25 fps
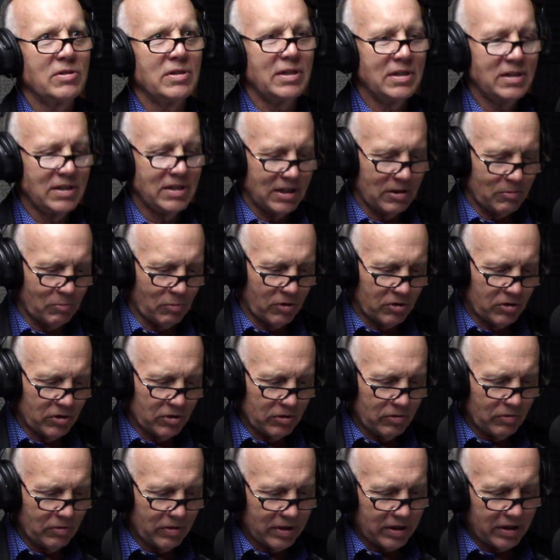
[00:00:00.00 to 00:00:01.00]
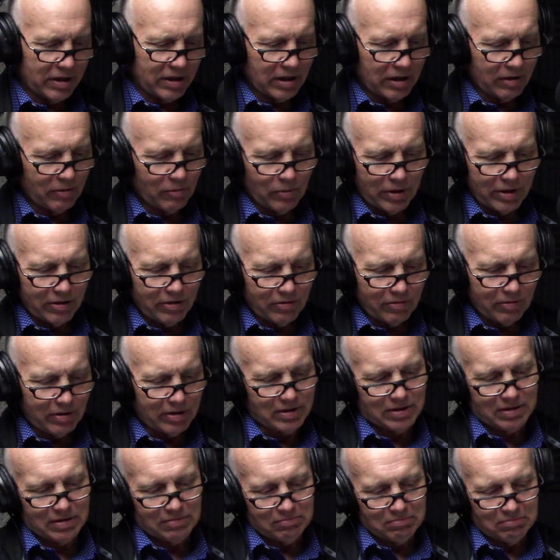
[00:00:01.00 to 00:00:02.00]
things that we're doing, you know, whether
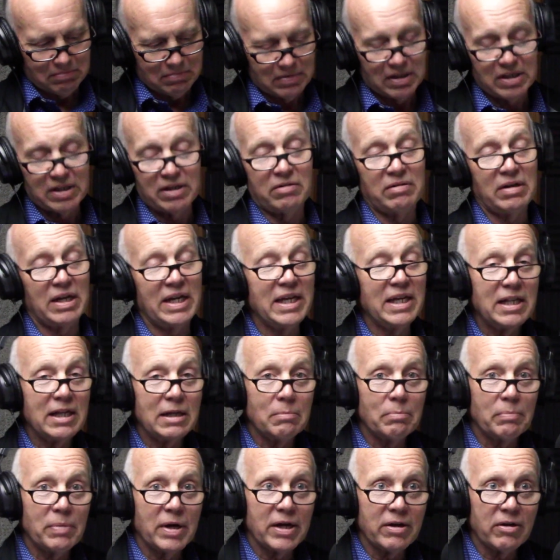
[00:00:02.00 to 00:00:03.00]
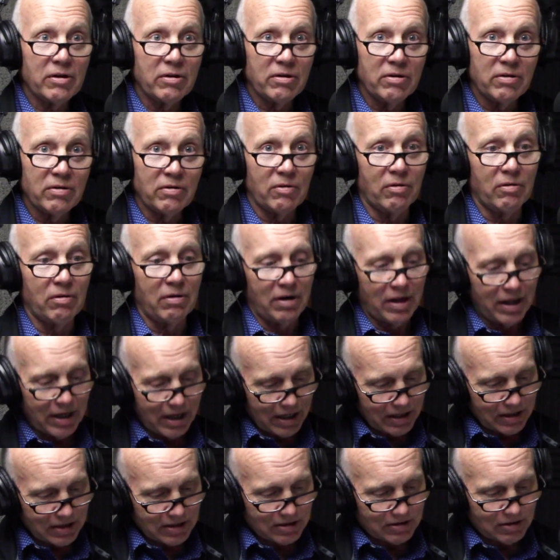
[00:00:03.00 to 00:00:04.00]
it's eating better or
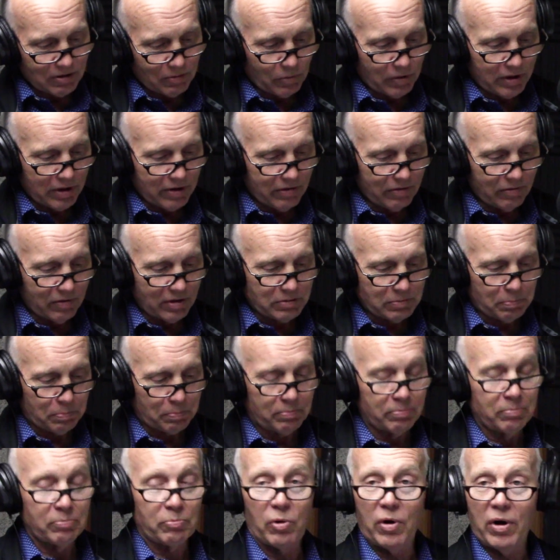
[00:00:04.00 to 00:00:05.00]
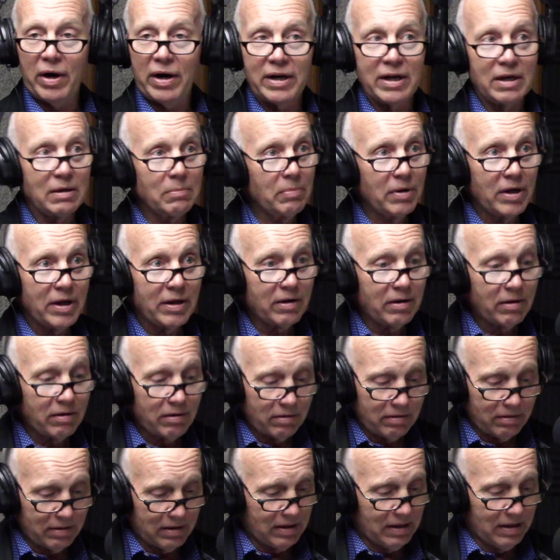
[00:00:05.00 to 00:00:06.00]
less, or whether it's praying
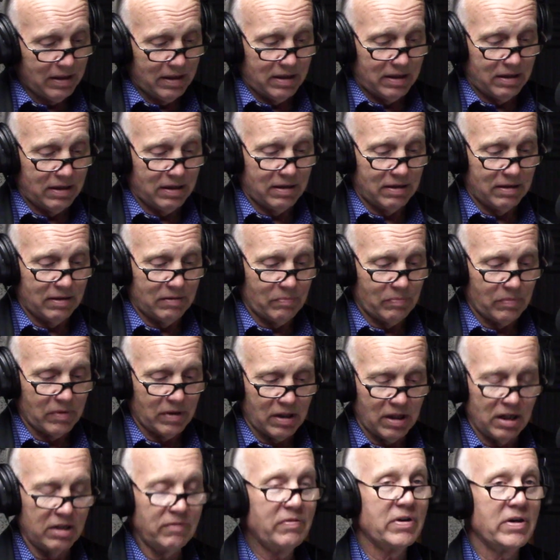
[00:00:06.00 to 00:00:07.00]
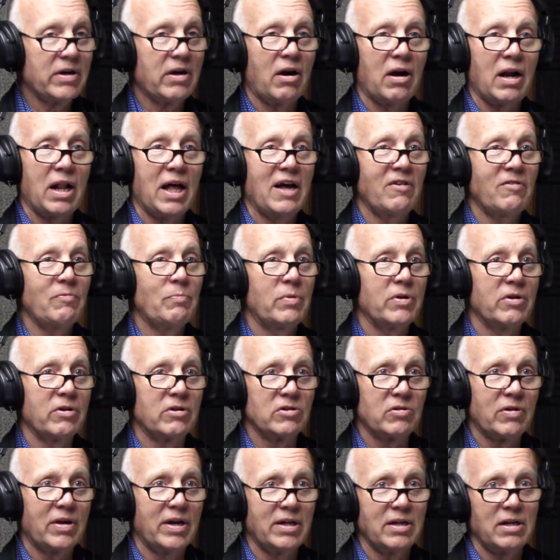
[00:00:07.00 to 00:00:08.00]
better. Living our life better,
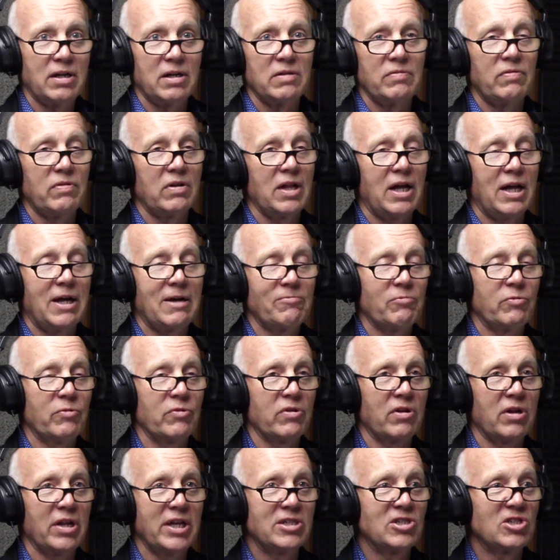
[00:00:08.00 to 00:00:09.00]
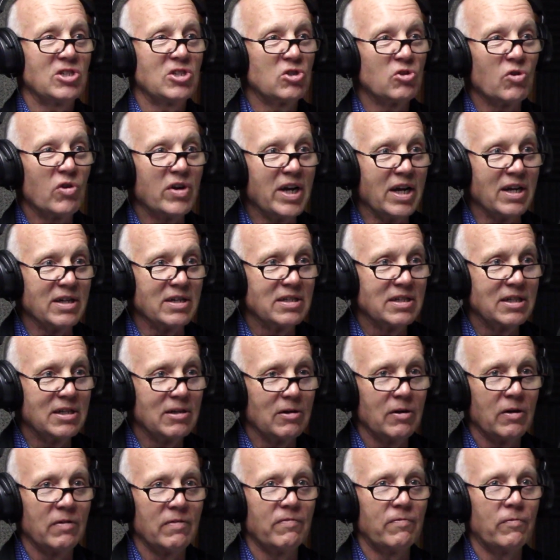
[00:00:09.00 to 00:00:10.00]
trying to live a life with less stress, you
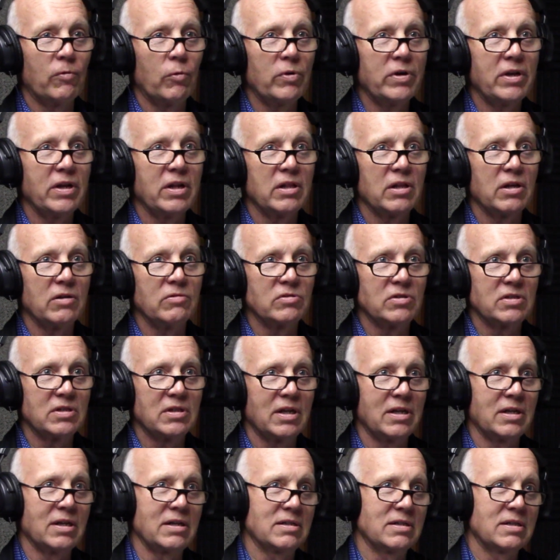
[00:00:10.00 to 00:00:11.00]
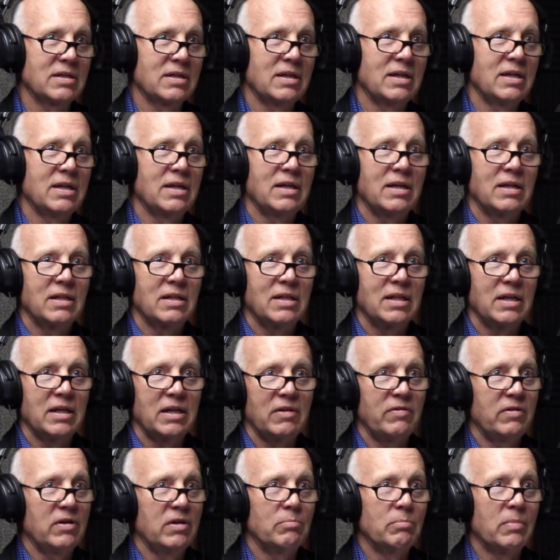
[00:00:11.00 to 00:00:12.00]
know, avoiding those things.
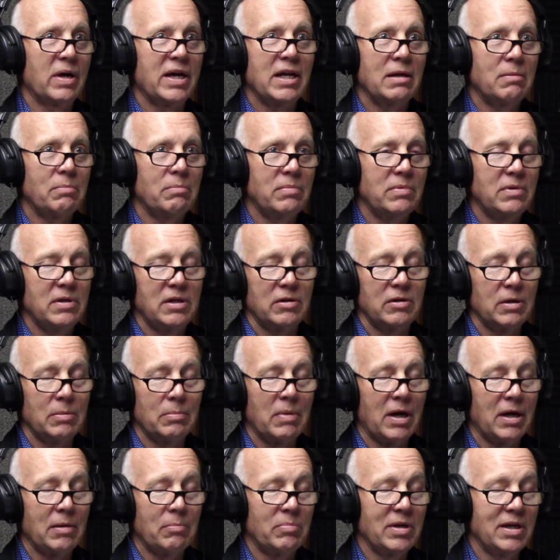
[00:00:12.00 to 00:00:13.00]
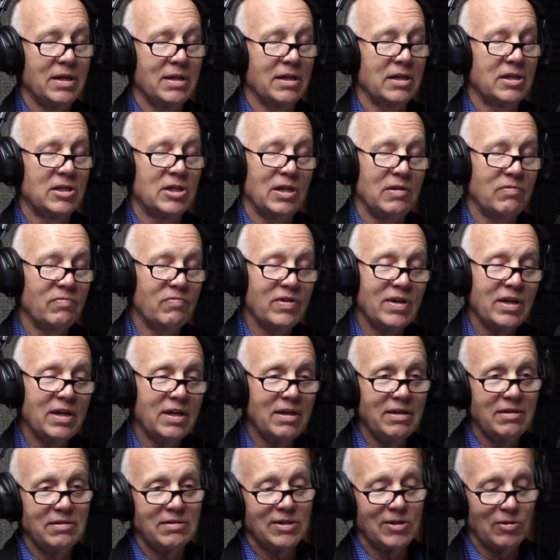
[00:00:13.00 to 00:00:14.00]
It might be the
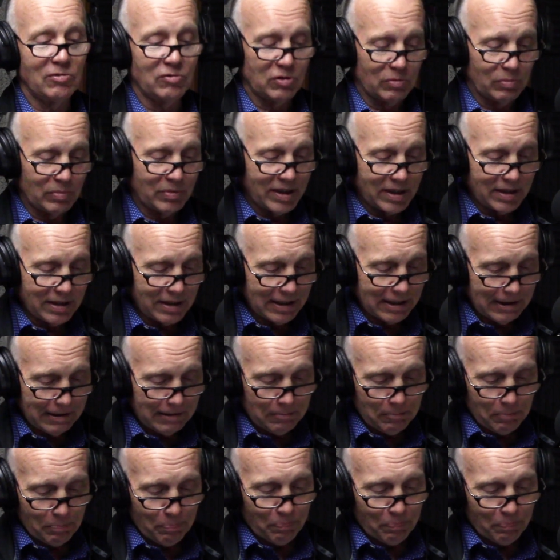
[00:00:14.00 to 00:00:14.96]
TV, social media,